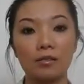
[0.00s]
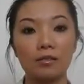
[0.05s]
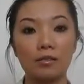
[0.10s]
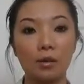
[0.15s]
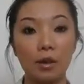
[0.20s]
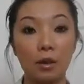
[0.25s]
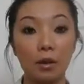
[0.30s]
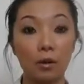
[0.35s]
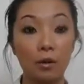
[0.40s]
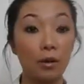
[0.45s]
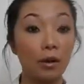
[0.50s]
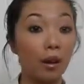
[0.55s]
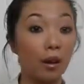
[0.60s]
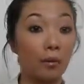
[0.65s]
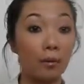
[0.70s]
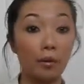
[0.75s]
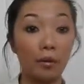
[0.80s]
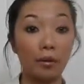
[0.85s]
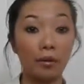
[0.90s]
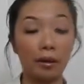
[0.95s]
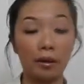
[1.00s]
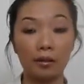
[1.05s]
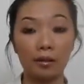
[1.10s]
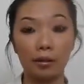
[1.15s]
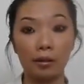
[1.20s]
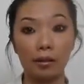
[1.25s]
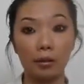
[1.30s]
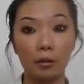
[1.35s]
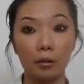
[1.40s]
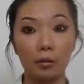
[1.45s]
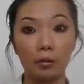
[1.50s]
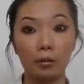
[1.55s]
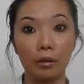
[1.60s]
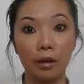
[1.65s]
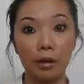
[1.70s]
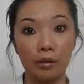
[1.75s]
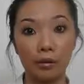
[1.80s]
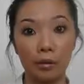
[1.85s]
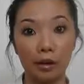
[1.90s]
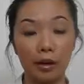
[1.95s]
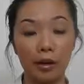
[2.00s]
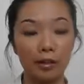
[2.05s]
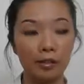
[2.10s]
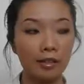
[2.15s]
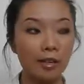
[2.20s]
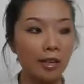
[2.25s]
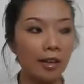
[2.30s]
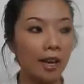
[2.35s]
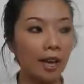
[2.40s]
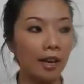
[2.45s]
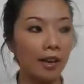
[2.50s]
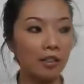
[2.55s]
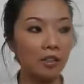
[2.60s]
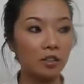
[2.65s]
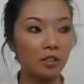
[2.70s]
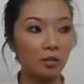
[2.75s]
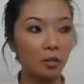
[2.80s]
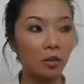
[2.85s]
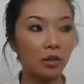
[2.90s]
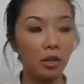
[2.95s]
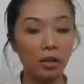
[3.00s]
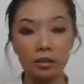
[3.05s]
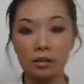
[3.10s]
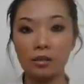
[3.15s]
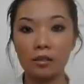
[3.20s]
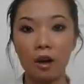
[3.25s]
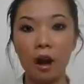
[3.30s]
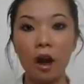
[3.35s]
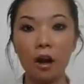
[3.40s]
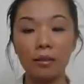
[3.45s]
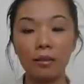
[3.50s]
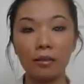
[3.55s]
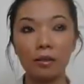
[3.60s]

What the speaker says: so I broke out like cray, and it just would not stop.